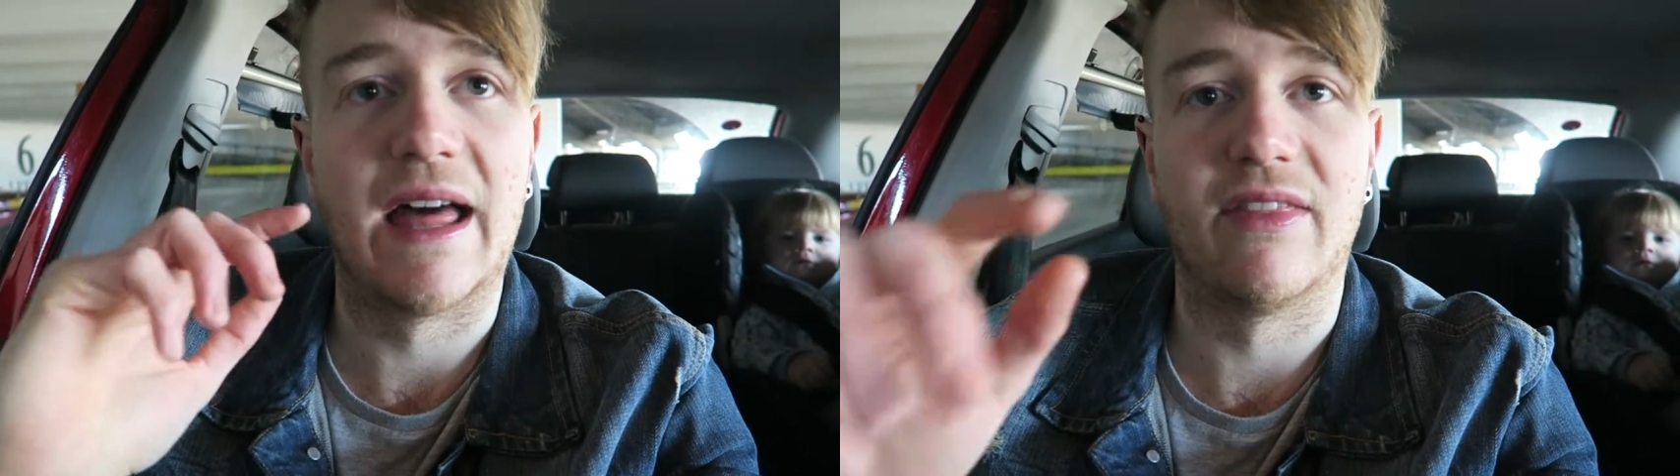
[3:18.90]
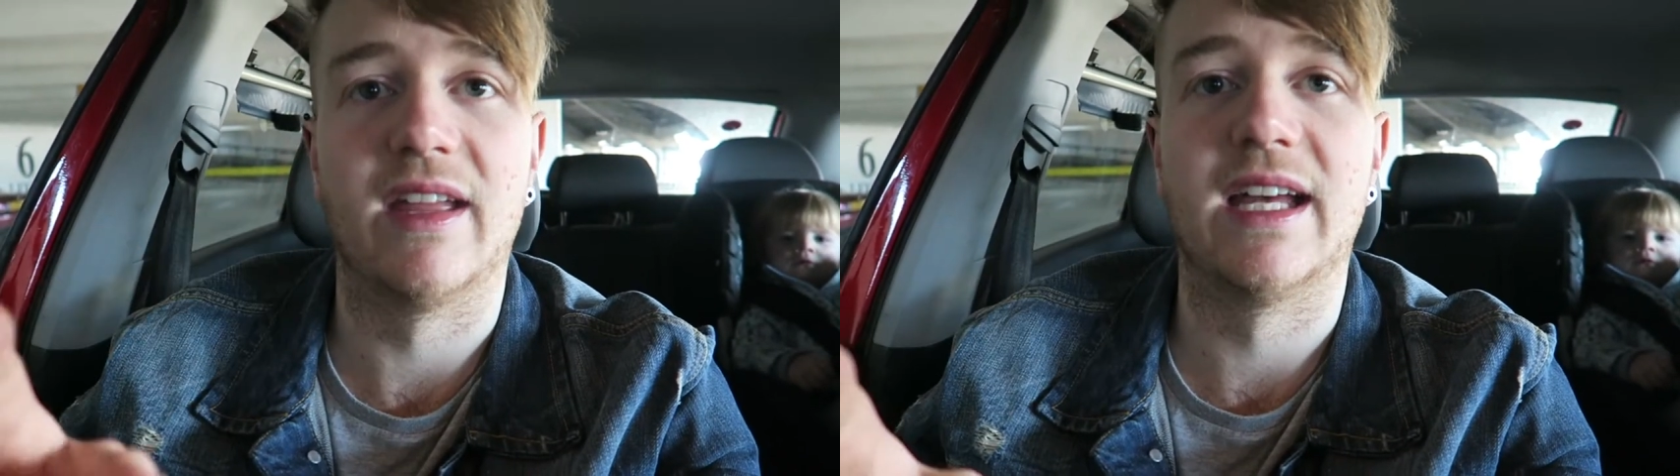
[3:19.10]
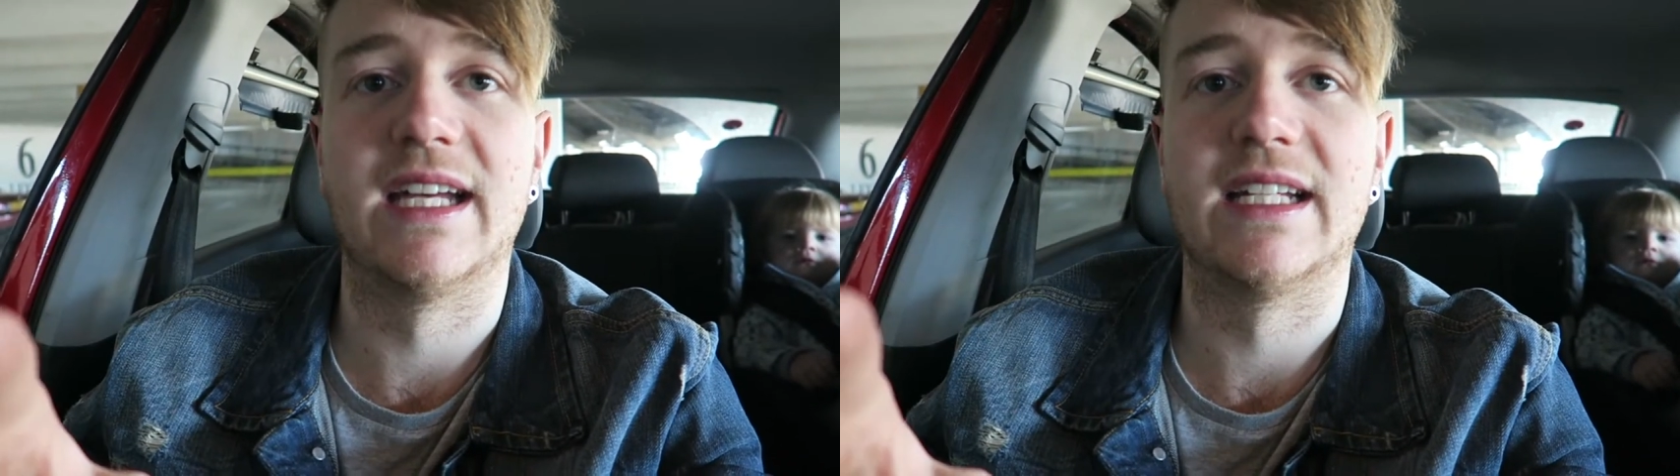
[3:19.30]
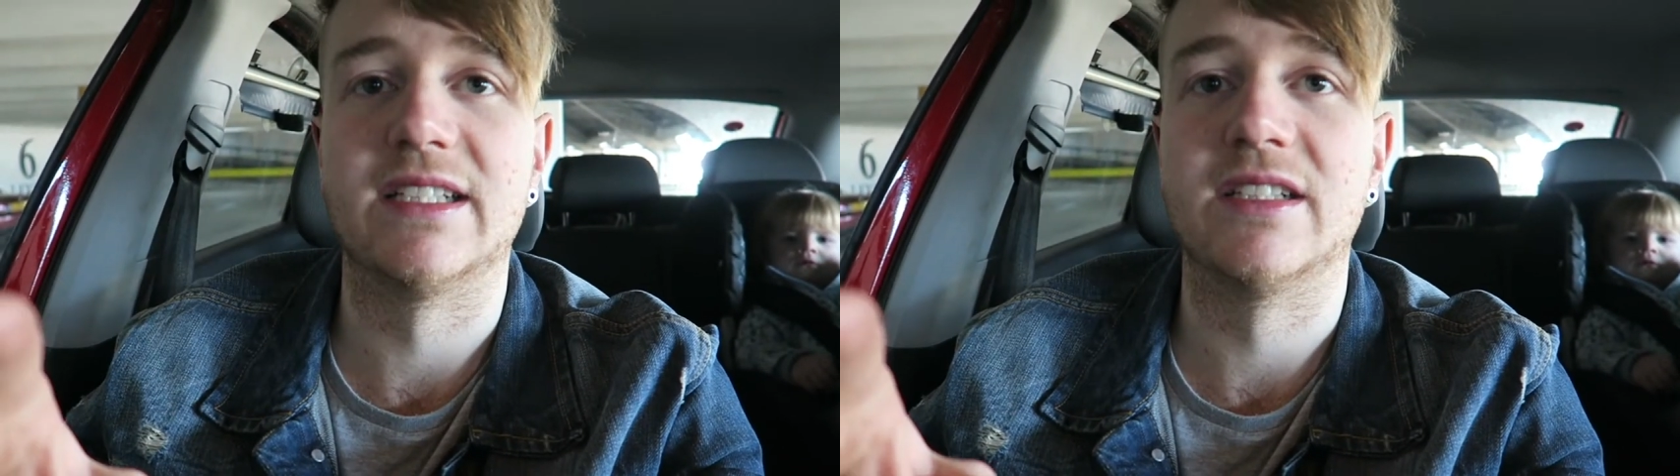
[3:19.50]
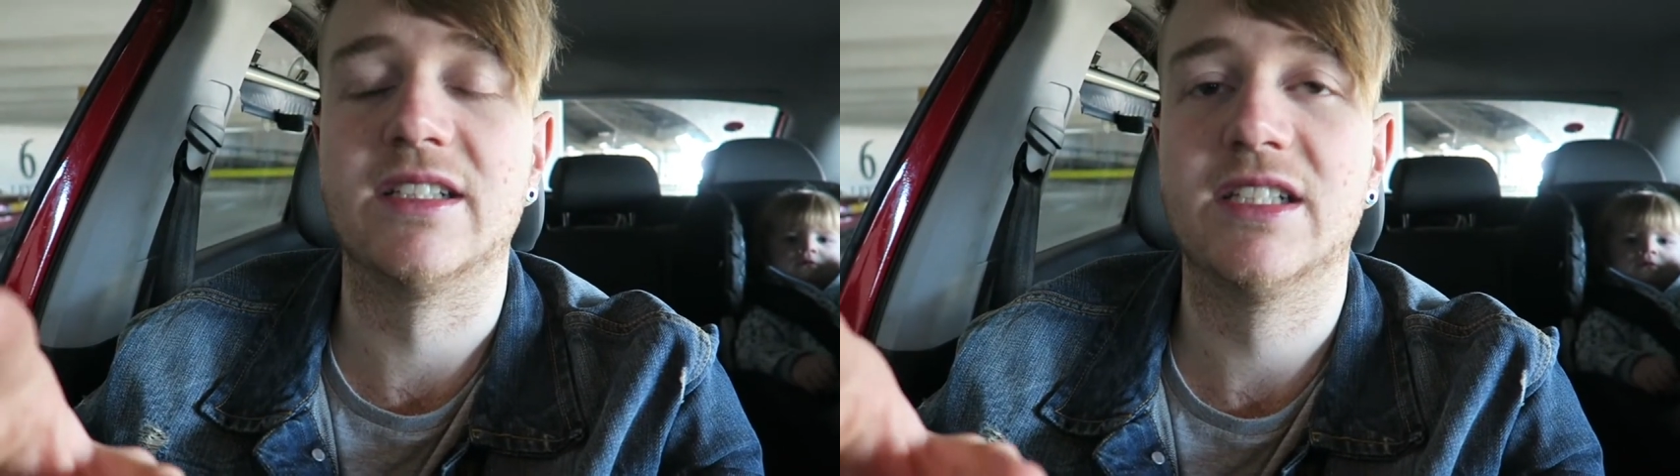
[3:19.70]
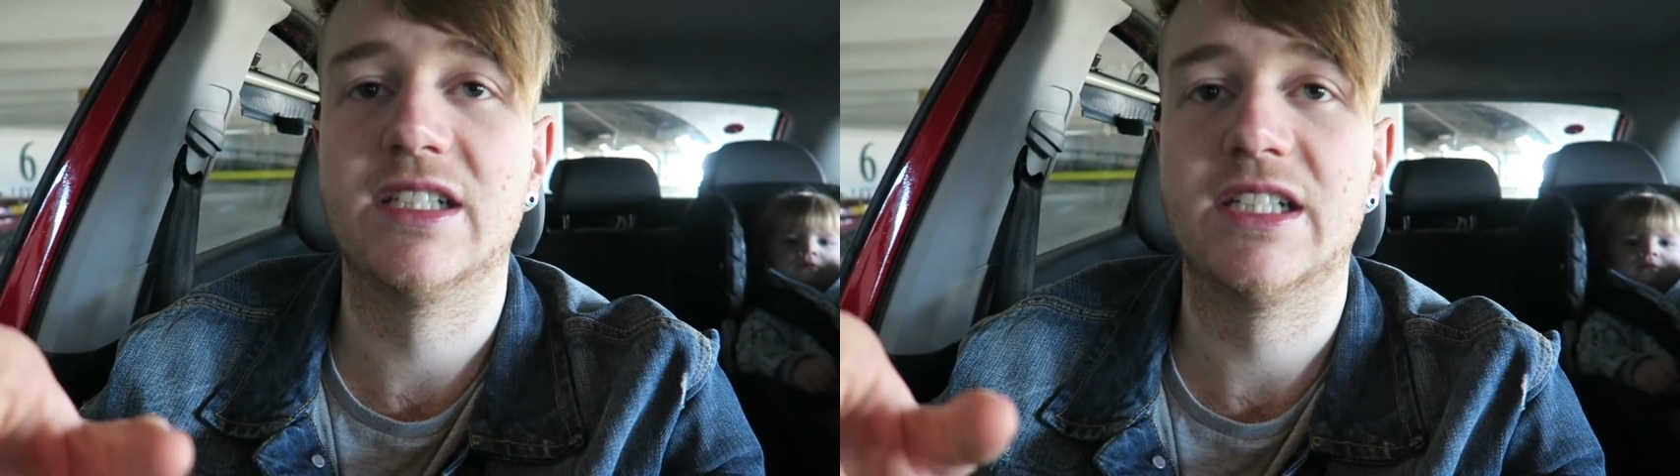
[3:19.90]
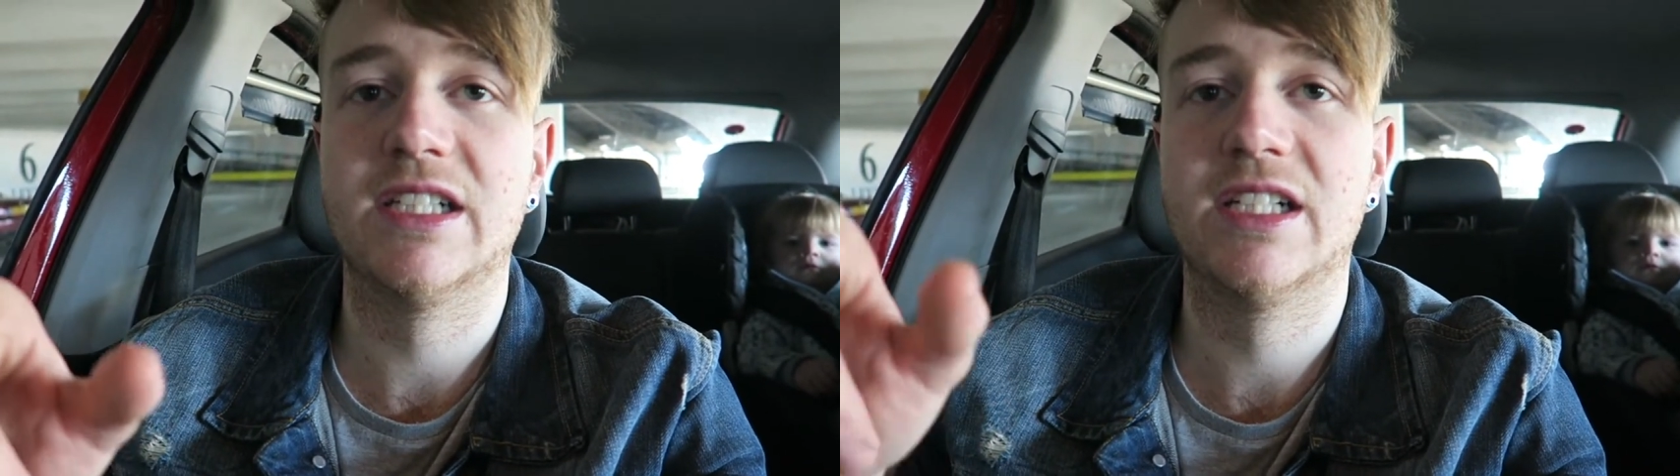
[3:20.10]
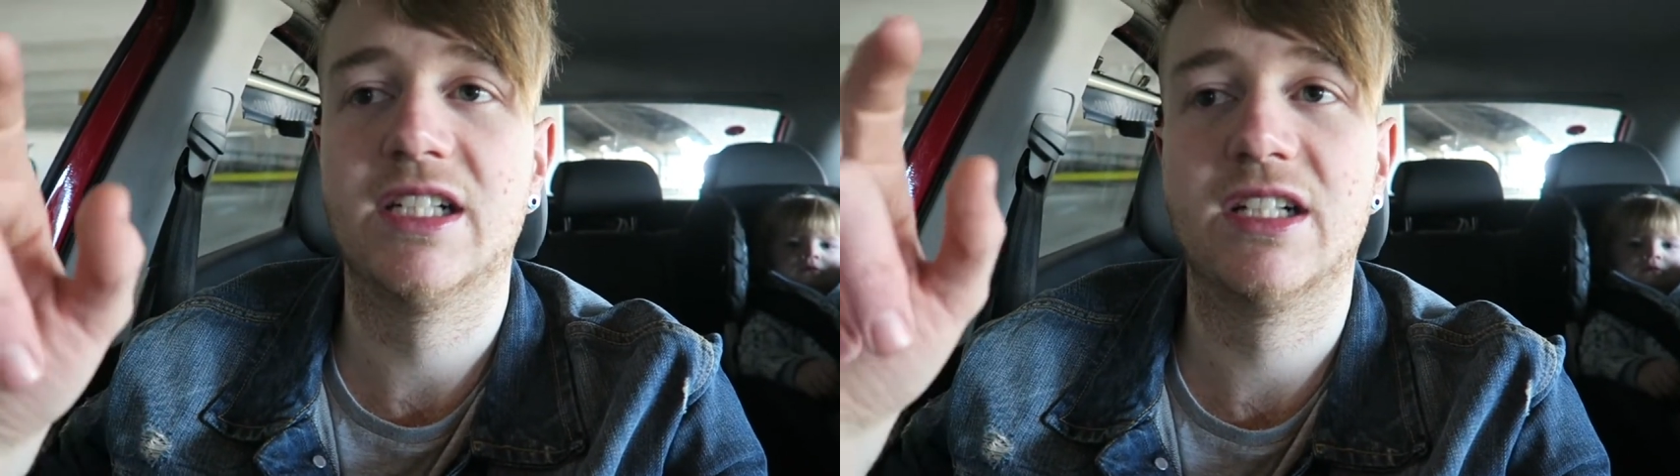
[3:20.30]
and then
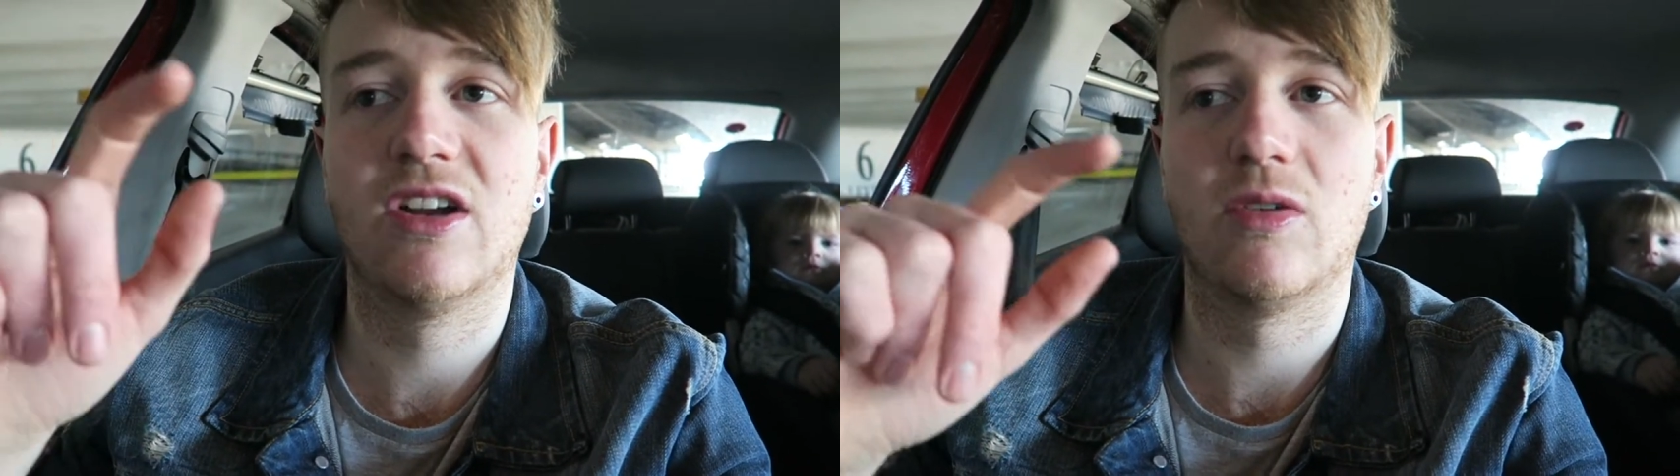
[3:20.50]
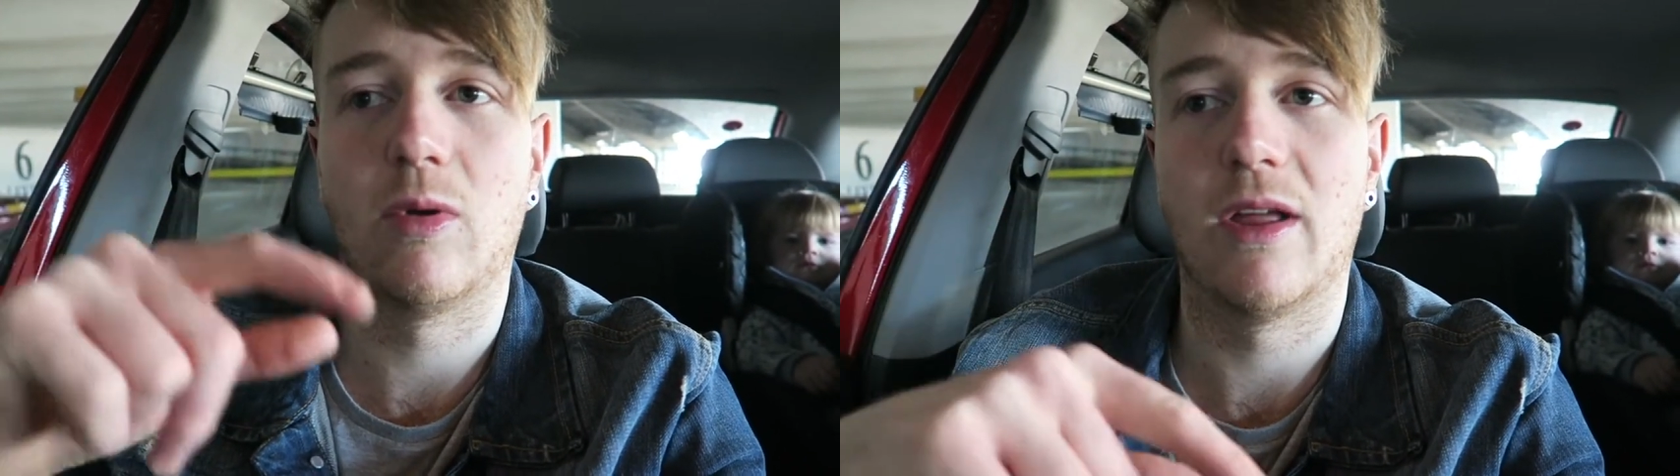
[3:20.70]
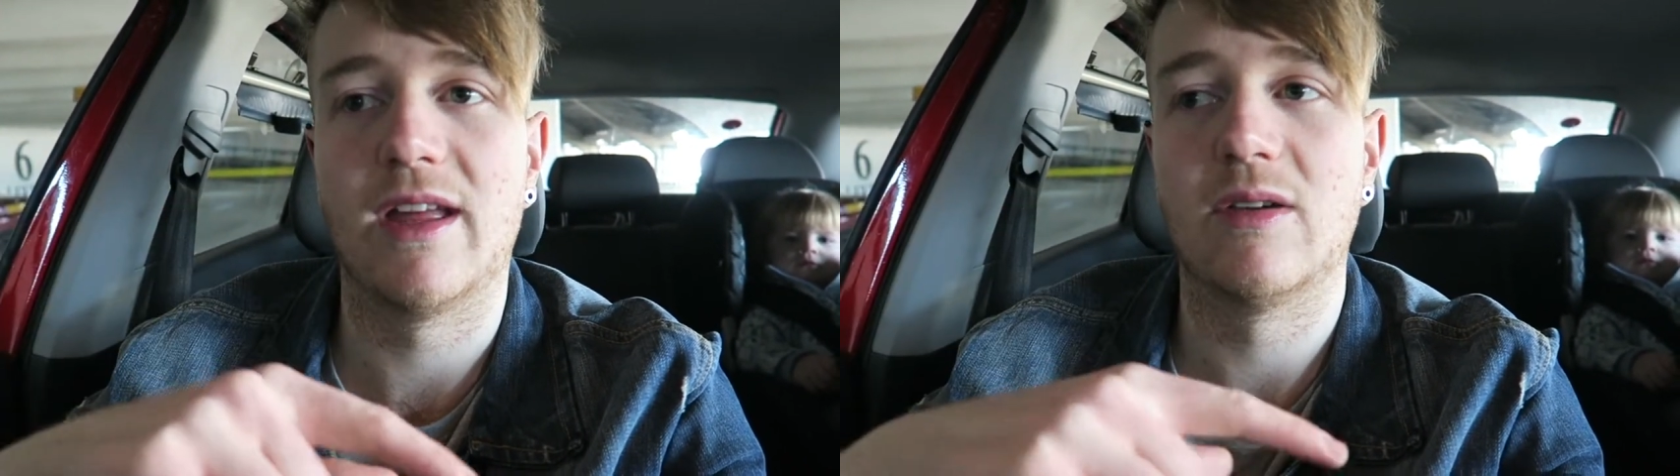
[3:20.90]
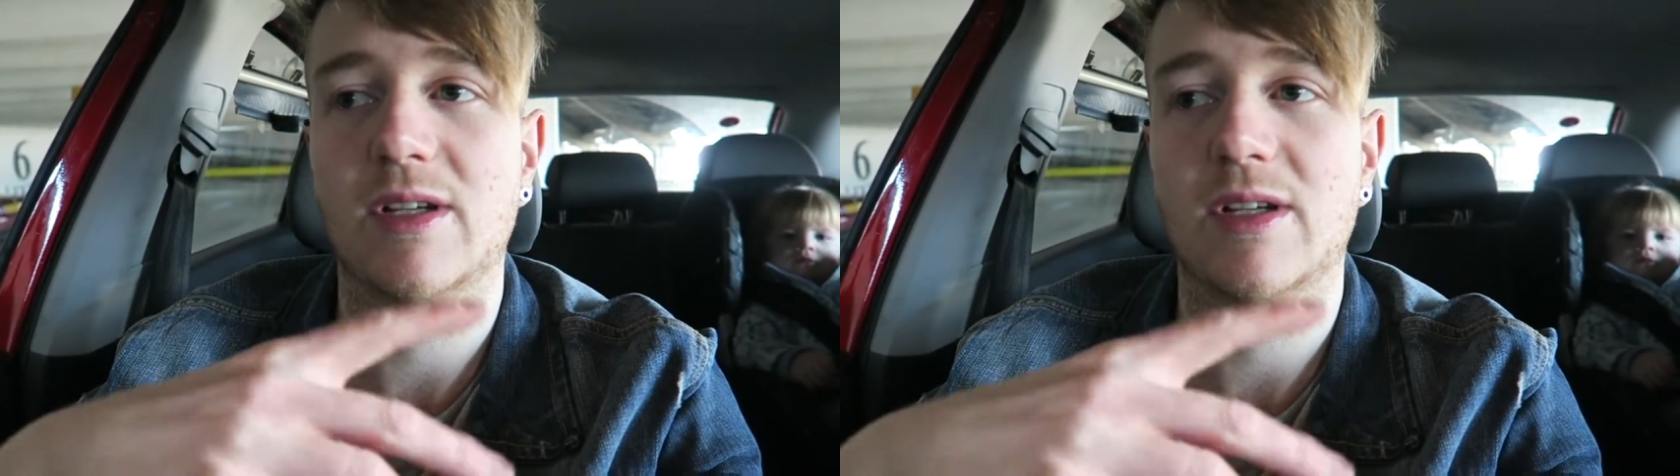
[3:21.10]
while